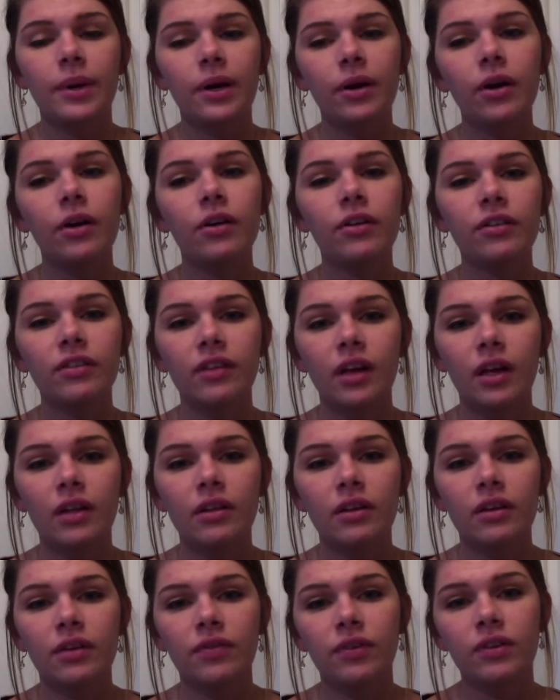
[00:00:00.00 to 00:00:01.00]
better understand
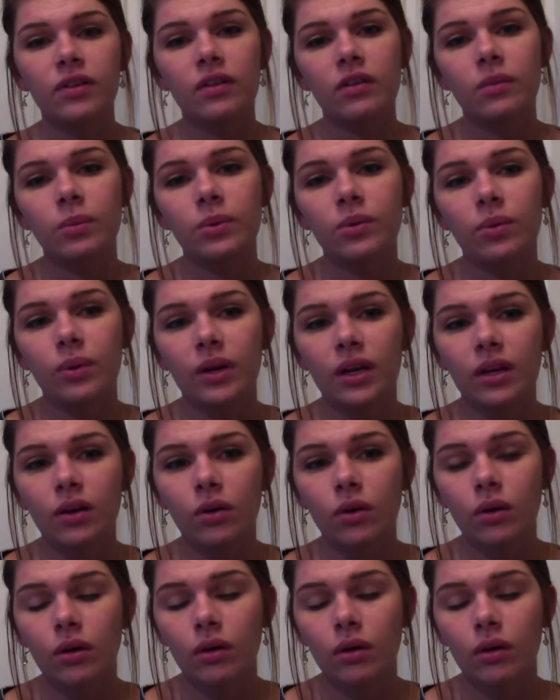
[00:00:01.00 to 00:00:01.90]
the differences between